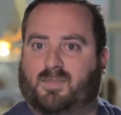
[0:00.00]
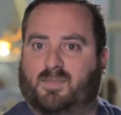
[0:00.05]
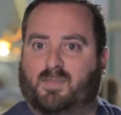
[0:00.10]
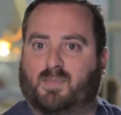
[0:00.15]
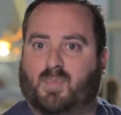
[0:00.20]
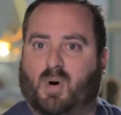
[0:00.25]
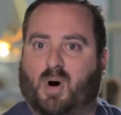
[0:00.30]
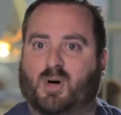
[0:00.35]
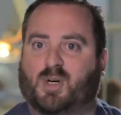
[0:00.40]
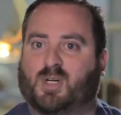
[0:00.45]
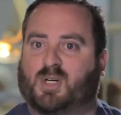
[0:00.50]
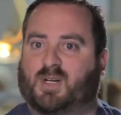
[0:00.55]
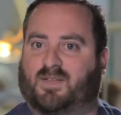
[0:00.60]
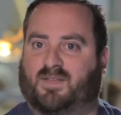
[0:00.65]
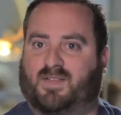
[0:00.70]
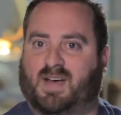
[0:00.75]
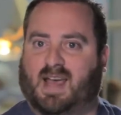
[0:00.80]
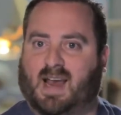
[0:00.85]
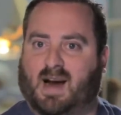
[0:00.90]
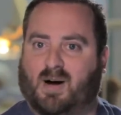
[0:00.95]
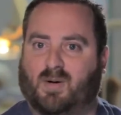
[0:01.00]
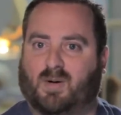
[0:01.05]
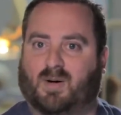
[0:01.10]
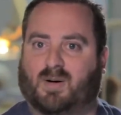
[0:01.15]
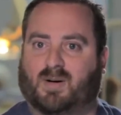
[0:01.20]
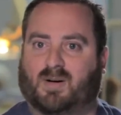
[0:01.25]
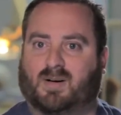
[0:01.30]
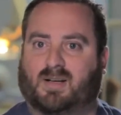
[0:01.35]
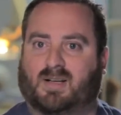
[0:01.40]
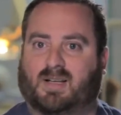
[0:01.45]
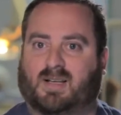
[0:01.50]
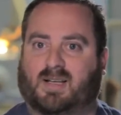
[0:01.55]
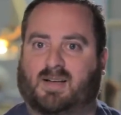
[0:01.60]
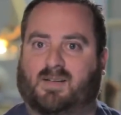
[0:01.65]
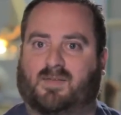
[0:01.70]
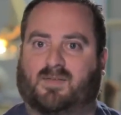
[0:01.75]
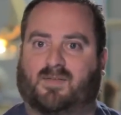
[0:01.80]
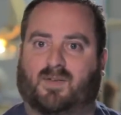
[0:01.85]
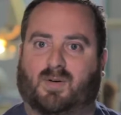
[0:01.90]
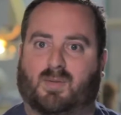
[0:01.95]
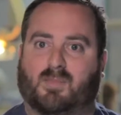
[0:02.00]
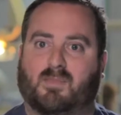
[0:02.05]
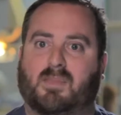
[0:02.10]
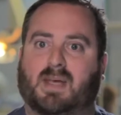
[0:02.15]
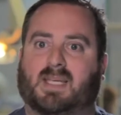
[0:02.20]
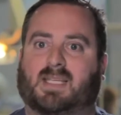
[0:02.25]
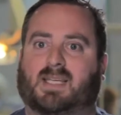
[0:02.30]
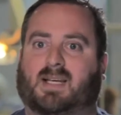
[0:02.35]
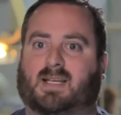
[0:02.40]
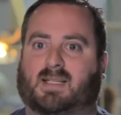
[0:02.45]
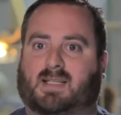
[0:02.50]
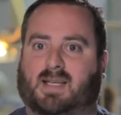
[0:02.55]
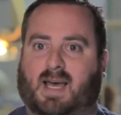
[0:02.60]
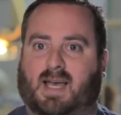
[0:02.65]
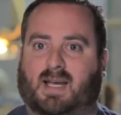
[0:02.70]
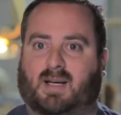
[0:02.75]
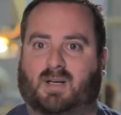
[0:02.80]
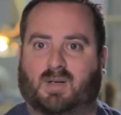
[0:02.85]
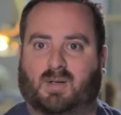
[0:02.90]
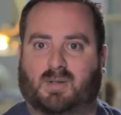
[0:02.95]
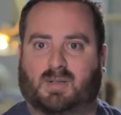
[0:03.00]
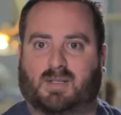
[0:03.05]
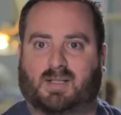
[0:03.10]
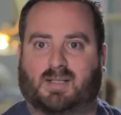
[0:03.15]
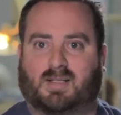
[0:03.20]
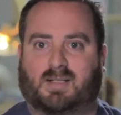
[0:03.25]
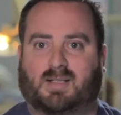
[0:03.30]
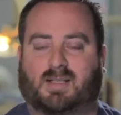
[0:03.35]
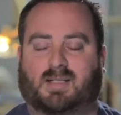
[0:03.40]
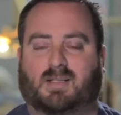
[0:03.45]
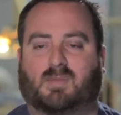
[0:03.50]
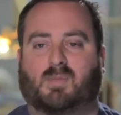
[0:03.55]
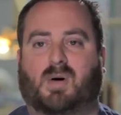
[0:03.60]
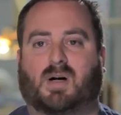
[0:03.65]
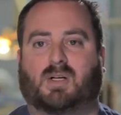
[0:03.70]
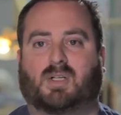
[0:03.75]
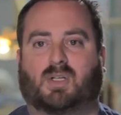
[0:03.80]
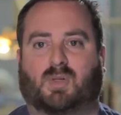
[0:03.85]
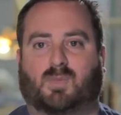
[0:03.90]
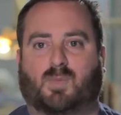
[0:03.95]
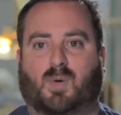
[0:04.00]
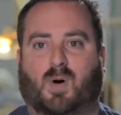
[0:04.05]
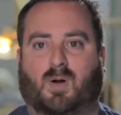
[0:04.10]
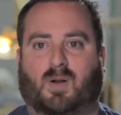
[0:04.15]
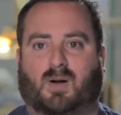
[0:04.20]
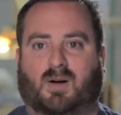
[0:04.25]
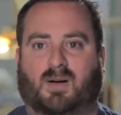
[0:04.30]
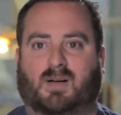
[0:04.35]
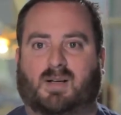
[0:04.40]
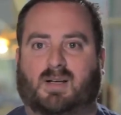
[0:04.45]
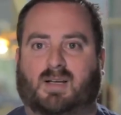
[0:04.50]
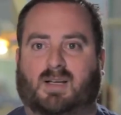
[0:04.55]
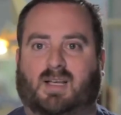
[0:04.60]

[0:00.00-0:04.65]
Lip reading: margin of error for missing a diagnosis is much smaller.